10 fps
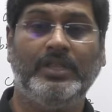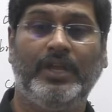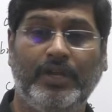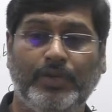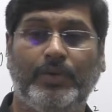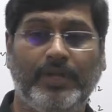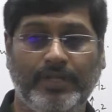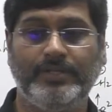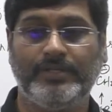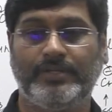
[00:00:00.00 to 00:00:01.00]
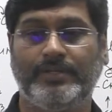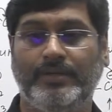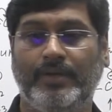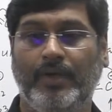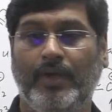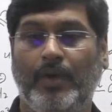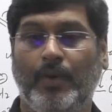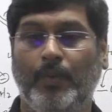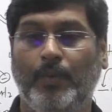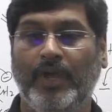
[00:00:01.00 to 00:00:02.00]
the resonance,
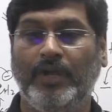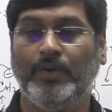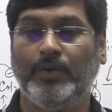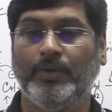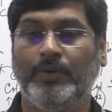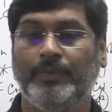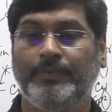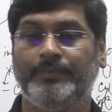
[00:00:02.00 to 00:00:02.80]
when you